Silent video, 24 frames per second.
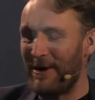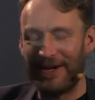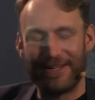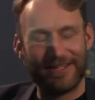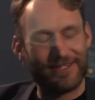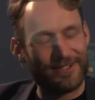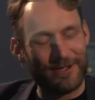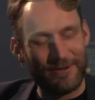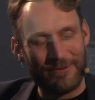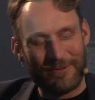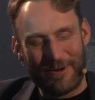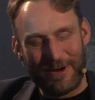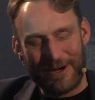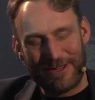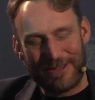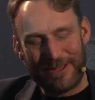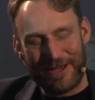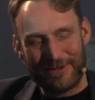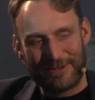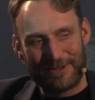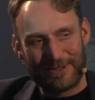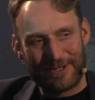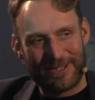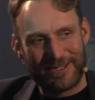so one of
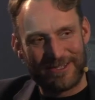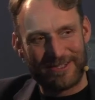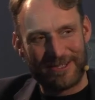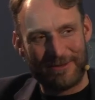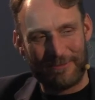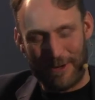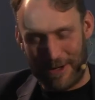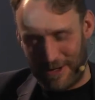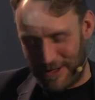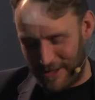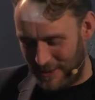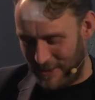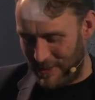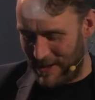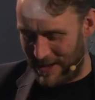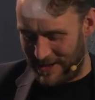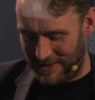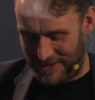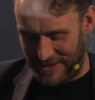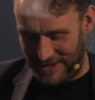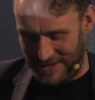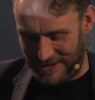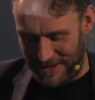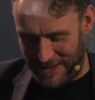the
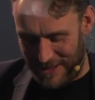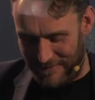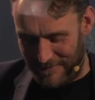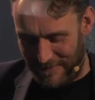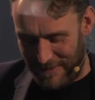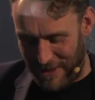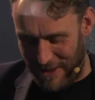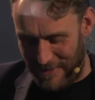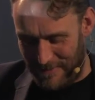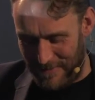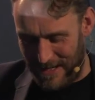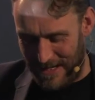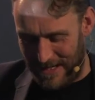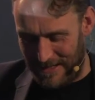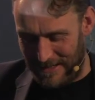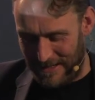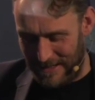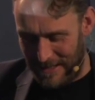questions that have come in.